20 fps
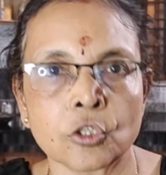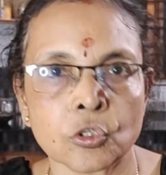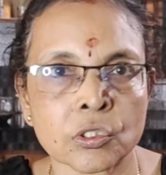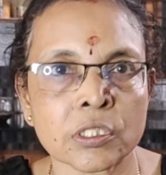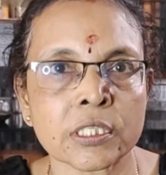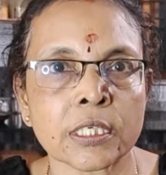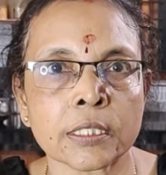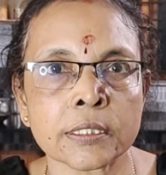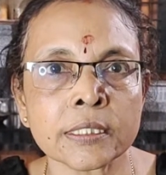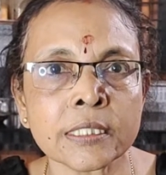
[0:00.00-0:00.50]

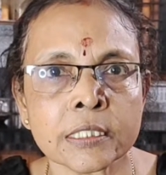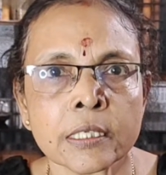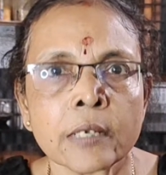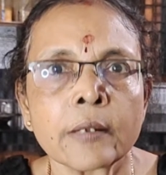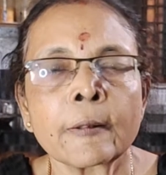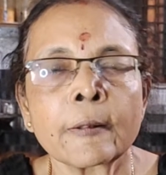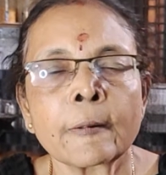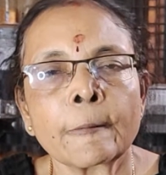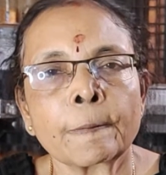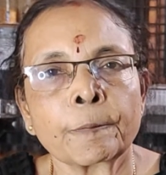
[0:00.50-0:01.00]
dosas.
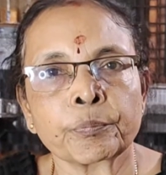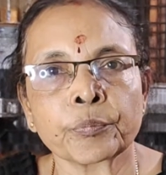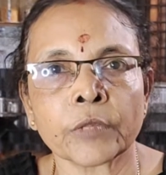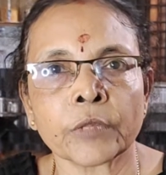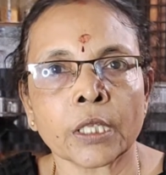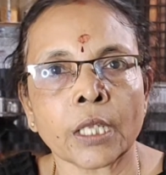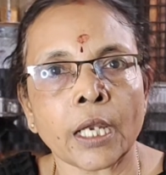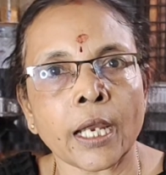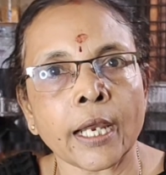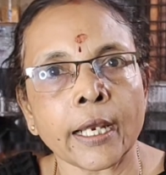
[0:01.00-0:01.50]

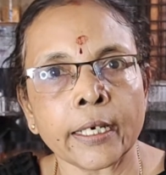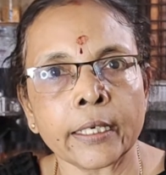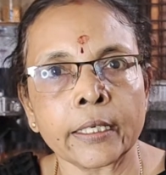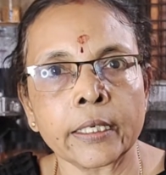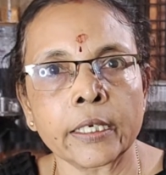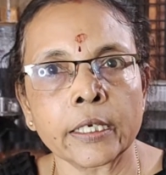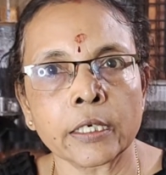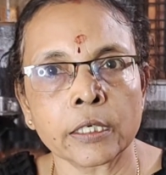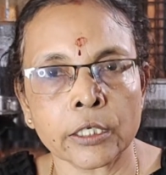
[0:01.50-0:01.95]
And